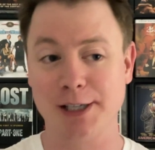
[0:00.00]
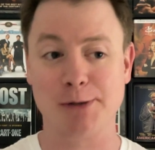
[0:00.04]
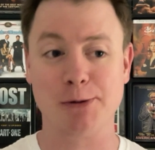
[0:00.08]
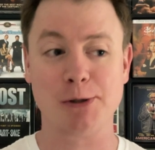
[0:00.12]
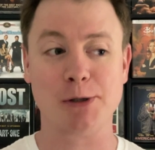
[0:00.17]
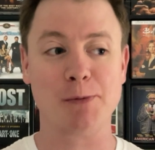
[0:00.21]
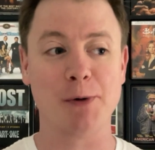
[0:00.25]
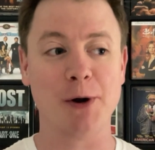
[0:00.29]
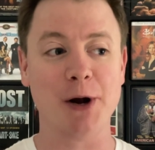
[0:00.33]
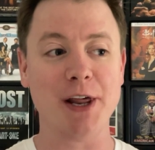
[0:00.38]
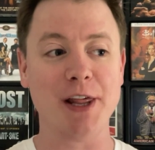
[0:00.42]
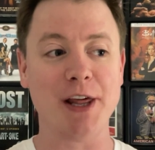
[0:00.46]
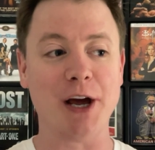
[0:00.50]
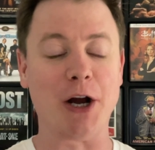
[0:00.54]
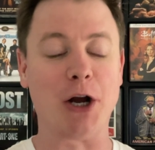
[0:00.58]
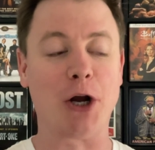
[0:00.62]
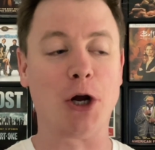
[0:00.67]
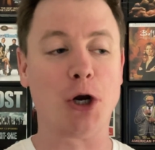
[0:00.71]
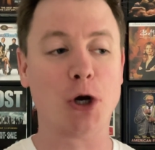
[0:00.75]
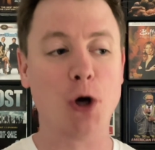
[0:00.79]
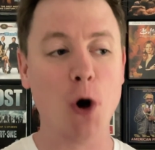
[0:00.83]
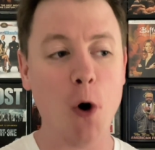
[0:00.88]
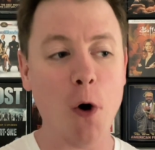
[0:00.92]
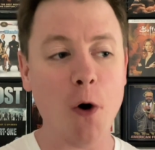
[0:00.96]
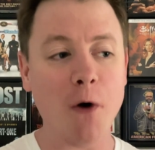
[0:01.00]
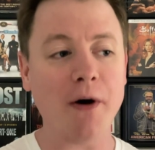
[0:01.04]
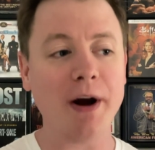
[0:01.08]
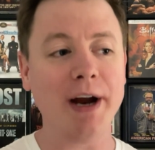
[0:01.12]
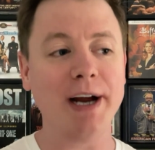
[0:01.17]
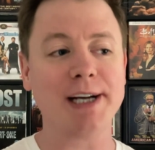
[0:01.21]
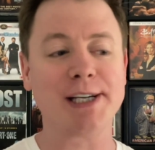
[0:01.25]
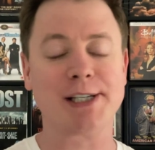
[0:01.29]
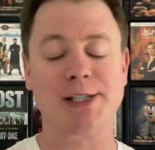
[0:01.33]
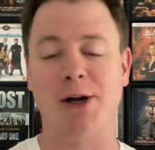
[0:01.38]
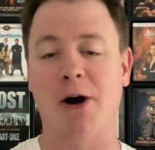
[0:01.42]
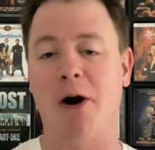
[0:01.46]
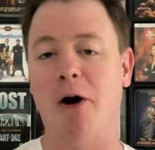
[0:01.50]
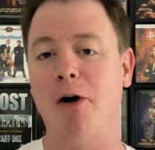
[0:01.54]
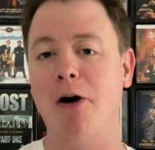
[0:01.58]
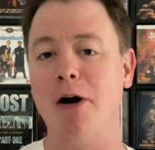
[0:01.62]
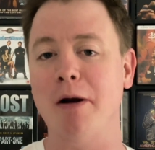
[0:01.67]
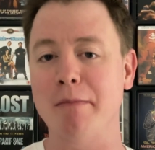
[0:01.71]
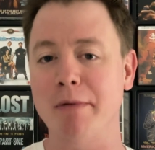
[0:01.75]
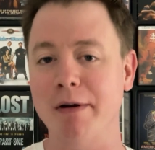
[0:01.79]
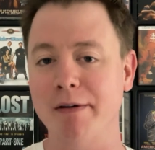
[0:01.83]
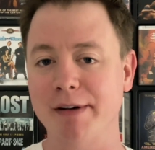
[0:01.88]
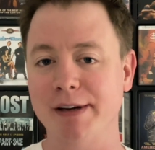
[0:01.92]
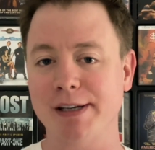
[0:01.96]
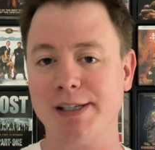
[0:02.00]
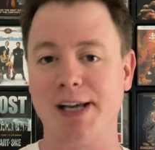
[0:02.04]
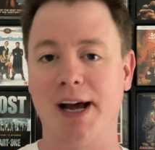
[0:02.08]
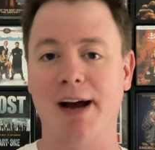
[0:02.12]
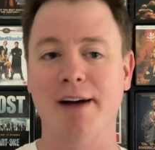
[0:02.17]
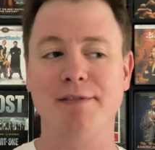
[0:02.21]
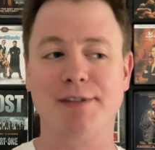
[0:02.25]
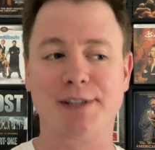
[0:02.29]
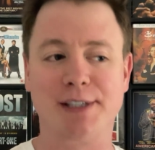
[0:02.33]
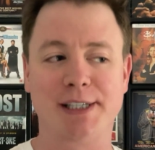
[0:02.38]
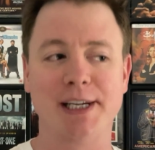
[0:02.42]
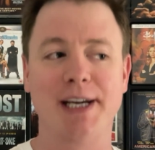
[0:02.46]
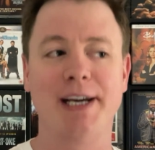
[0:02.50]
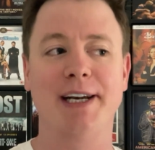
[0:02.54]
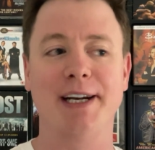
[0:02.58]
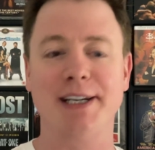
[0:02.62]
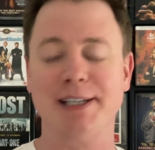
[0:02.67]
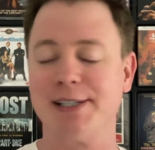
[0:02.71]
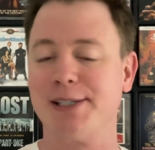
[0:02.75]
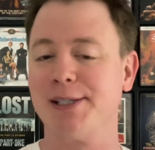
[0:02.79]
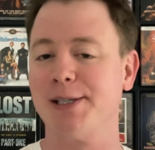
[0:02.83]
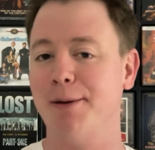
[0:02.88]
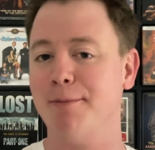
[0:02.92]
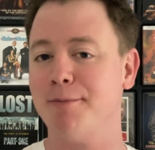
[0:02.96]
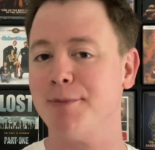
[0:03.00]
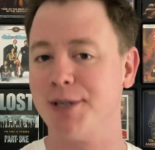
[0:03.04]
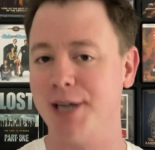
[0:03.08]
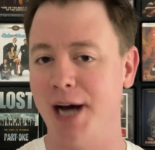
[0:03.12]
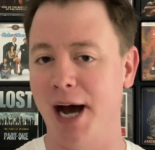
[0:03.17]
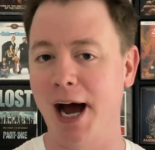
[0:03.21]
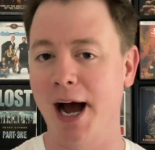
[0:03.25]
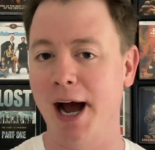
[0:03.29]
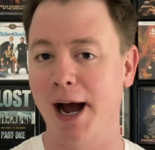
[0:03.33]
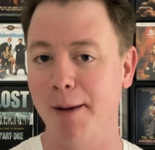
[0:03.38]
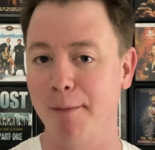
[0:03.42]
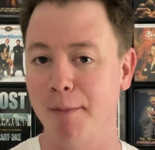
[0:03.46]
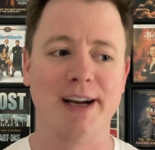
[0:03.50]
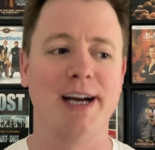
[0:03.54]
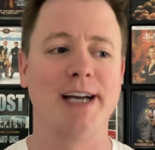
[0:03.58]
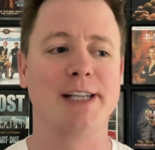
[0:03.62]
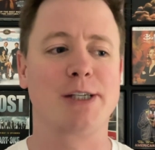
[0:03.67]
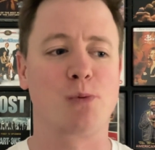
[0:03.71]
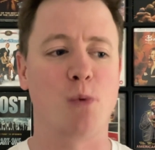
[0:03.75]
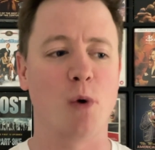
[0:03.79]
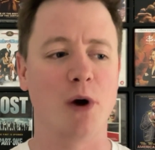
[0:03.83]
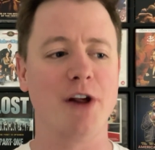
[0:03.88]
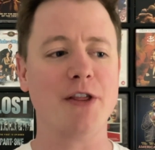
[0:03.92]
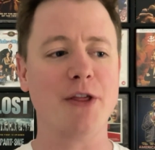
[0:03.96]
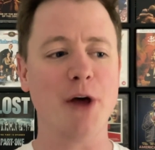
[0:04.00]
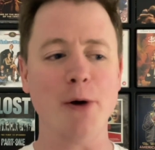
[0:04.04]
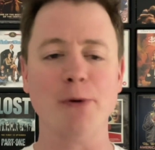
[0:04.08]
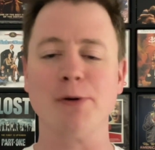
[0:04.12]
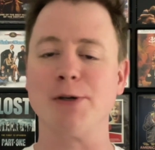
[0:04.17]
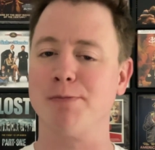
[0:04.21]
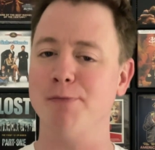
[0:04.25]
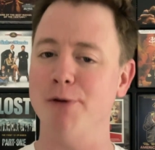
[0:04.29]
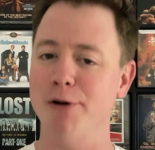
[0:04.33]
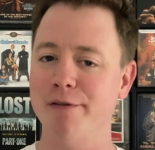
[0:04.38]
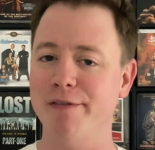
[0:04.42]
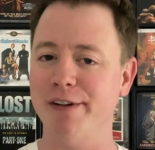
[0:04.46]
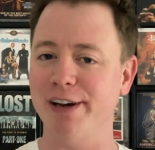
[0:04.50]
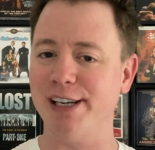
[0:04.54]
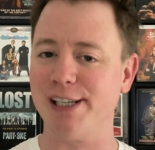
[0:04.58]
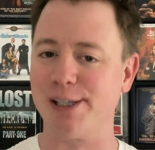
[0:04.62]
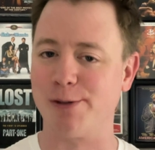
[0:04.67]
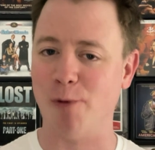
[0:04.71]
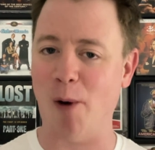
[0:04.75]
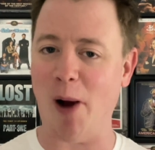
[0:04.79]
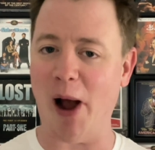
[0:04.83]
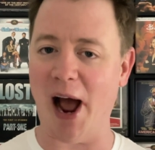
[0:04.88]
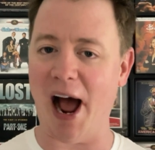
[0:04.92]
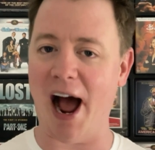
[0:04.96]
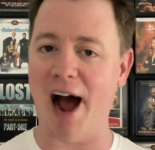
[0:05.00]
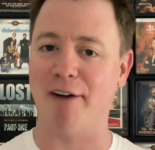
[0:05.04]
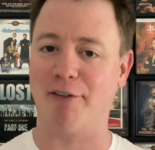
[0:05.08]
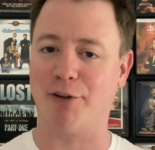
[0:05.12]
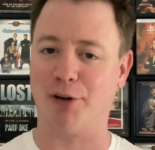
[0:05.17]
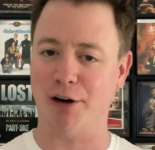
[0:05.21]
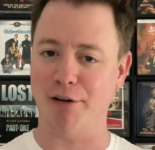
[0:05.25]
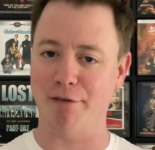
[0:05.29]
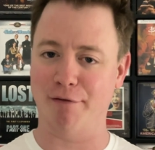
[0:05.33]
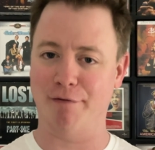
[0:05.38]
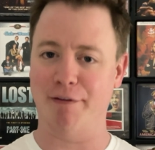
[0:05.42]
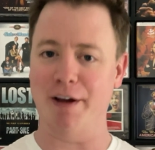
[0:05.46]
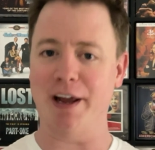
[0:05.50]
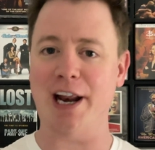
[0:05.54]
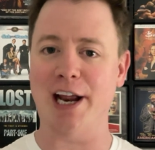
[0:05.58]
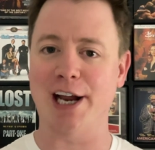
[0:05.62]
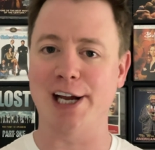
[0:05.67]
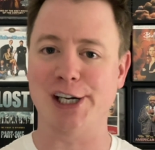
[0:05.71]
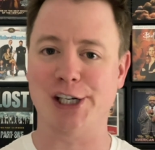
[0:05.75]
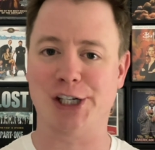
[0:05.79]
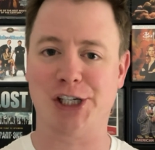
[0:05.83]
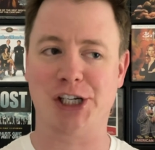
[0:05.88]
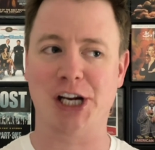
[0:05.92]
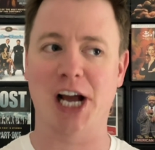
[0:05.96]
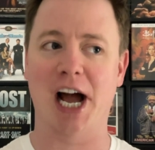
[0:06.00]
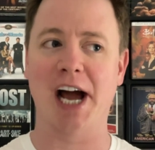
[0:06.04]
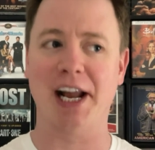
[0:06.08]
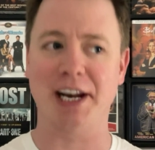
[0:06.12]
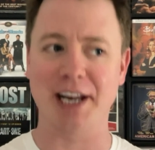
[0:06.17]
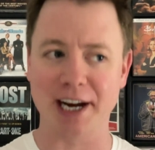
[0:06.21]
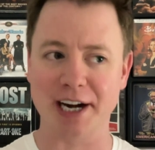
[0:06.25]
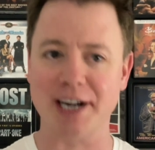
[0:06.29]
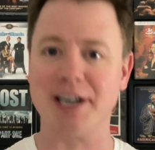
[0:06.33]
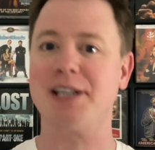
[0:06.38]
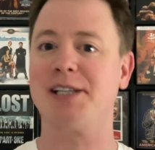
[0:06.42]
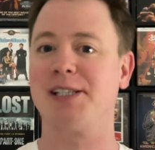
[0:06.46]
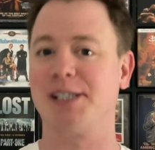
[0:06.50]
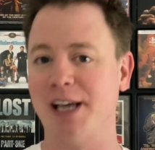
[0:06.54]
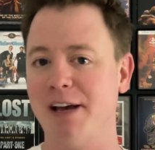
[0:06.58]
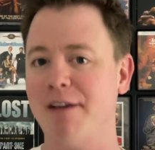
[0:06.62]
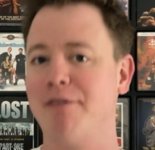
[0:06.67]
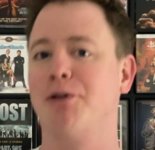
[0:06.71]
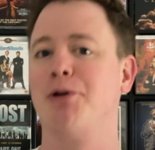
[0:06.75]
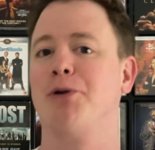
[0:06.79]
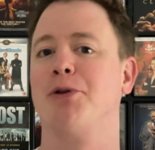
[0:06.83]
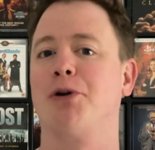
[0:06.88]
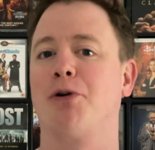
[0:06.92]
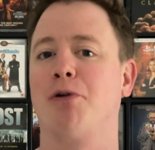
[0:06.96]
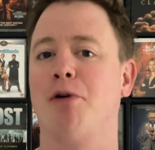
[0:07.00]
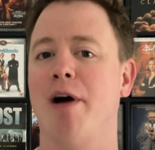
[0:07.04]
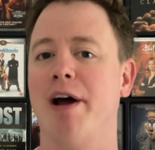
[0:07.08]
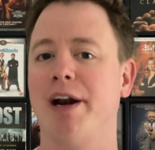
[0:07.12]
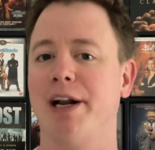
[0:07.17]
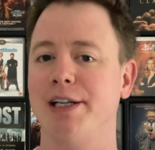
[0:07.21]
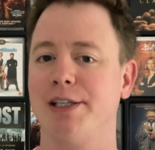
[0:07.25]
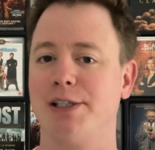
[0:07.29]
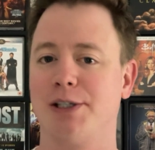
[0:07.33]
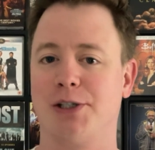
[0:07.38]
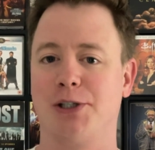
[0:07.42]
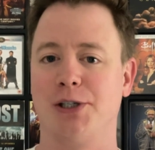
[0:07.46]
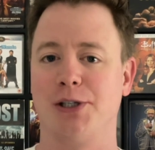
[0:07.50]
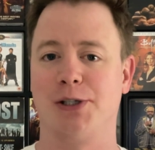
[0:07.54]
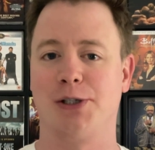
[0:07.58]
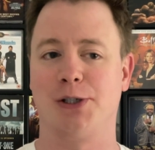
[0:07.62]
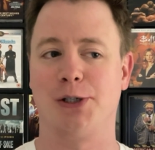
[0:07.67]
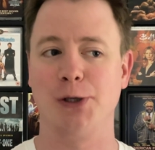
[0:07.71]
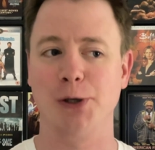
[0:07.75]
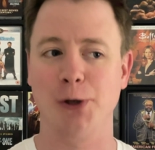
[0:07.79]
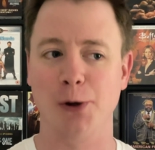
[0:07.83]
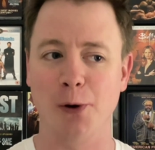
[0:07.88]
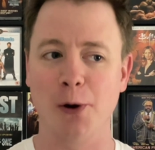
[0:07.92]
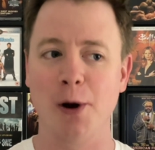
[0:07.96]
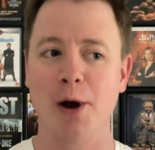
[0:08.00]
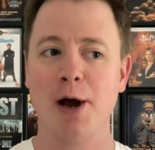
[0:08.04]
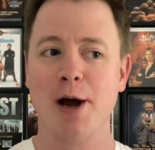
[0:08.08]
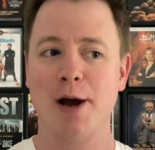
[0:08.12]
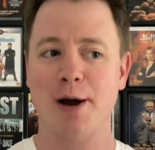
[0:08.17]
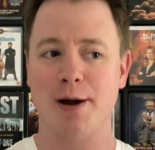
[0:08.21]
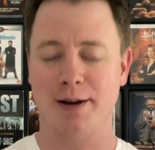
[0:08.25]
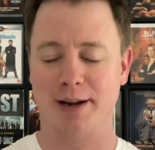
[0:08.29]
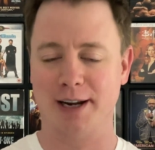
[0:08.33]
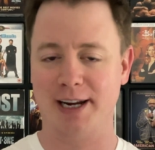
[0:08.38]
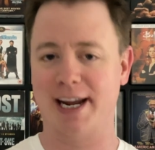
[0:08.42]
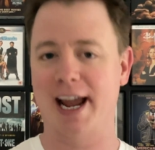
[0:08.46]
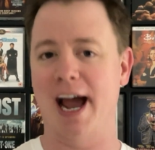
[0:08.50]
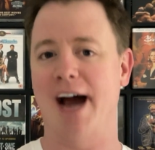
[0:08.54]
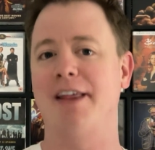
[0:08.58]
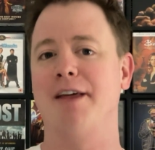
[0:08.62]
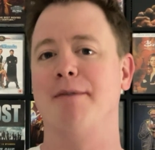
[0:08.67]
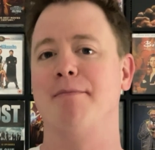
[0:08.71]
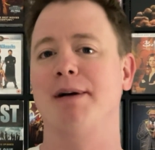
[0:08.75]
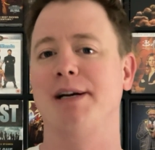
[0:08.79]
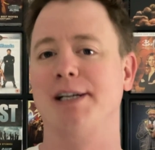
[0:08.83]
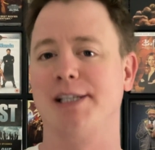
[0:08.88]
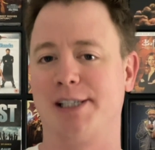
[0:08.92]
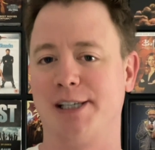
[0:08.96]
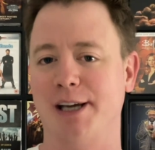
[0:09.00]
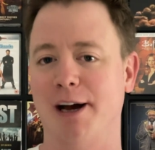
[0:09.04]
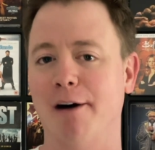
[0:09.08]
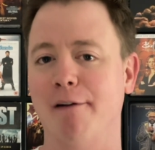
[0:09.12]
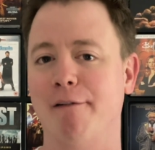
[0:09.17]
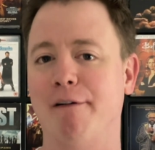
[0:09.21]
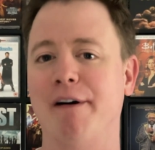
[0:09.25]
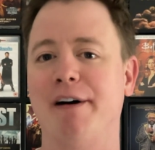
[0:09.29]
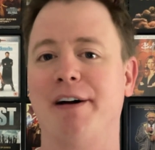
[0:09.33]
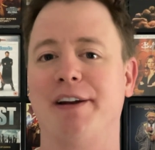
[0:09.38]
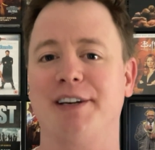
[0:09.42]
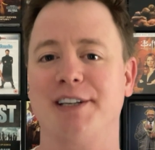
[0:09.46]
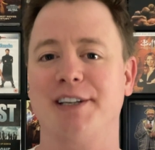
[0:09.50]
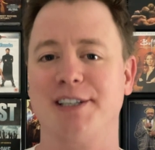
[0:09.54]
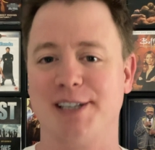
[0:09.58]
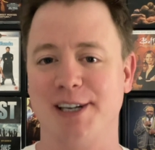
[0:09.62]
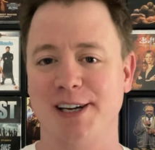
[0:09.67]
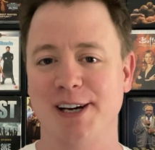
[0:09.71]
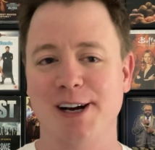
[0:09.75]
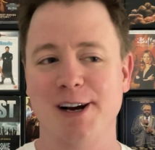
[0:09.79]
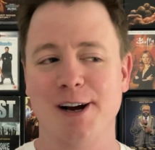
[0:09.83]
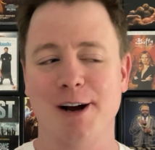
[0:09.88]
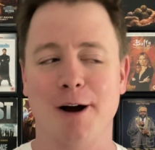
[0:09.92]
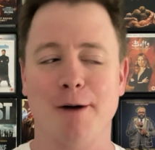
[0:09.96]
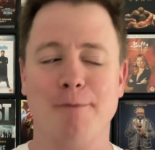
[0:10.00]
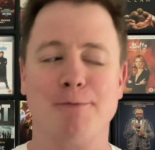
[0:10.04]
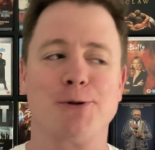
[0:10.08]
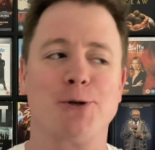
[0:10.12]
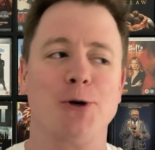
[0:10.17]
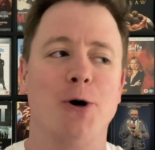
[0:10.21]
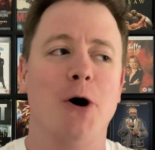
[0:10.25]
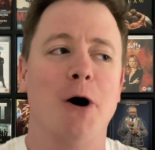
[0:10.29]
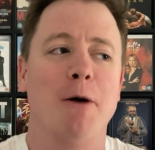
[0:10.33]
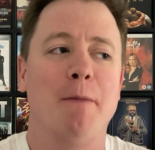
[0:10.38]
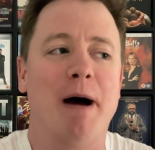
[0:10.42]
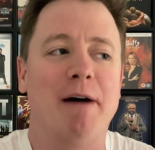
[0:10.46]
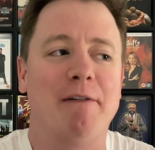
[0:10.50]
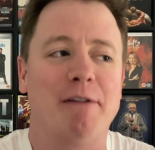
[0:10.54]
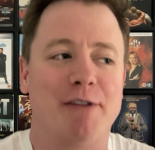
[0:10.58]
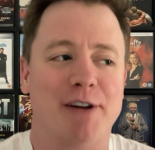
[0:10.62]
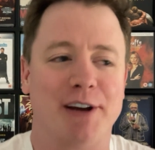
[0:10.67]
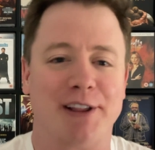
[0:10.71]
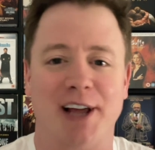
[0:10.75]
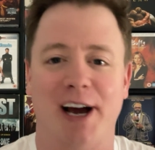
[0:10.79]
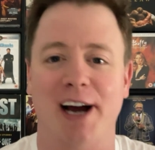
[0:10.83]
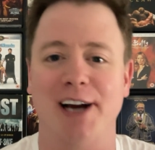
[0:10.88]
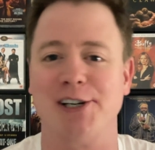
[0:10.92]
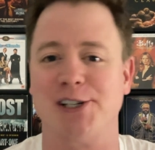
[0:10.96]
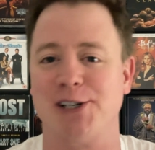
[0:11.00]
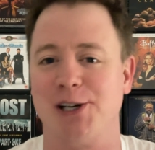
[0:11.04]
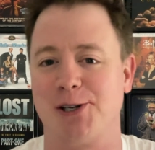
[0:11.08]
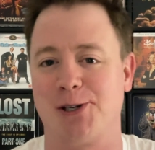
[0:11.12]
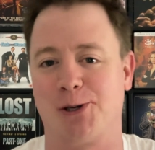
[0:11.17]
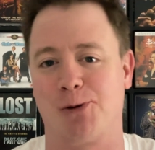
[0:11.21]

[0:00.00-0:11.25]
was one of the goriest horror movies I've seen in some time. It's one of those movies where after it finished, I needed to sit through the credits just to gather myself and absorb everything that I just